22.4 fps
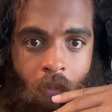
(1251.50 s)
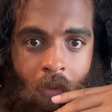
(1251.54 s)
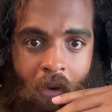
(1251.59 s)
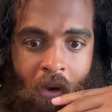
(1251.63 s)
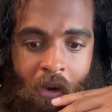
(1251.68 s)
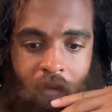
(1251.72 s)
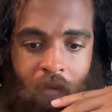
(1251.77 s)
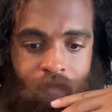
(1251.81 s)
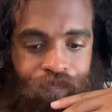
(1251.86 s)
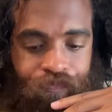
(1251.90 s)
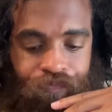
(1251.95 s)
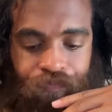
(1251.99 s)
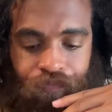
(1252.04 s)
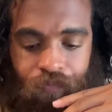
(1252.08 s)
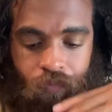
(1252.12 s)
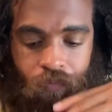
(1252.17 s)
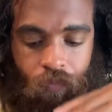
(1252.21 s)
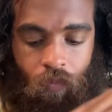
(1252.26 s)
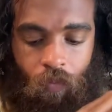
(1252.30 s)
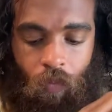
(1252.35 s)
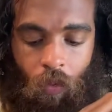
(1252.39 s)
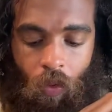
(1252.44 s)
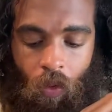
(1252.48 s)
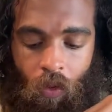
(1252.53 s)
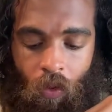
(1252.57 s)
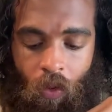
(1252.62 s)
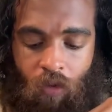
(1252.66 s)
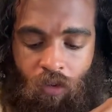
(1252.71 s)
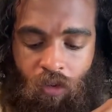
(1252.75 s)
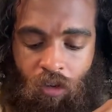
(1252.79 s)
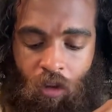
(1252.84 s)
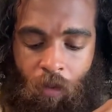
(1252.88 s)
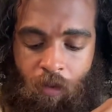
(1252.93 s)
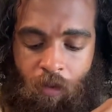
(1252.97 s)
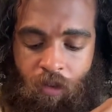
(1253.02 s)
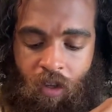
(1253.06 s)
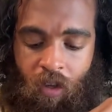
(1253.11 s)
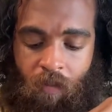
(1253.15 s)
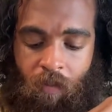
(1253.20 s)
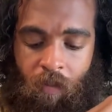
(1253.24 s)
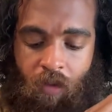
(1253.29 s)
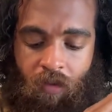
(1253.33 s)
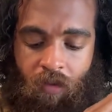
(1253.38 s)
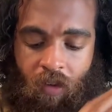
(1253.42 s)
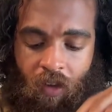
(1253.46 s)
but there's so much
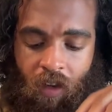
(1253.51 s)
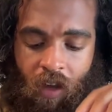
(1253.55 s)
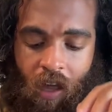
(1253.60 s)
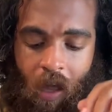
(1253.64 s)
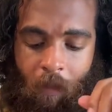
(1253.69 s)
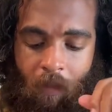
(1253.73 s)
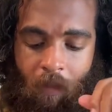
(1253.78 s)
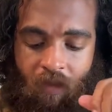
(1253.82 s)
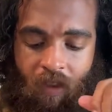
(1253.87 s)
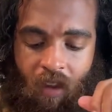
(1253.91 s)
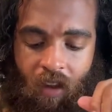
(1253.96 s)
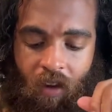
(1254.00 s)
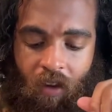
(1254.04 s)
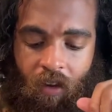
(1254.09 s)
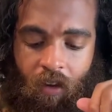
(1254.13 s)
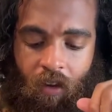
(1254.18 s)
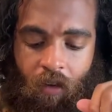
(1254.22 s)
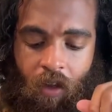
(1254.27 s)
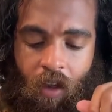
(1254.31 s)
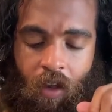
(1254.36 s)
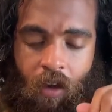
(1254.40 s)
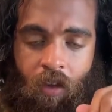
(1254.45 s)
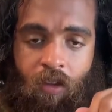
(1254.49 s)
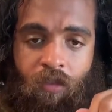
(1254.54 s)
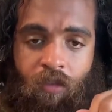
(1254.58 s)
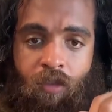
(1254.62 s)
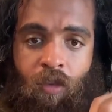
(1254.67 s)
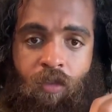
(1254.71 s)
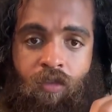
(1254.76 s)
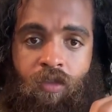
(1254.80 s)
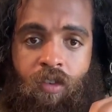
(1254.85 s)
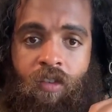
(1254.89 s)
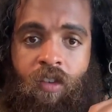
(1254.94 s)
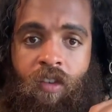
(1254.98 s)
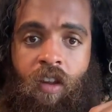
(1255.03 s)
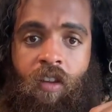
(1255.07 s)
good music that happens out of the out of the churches.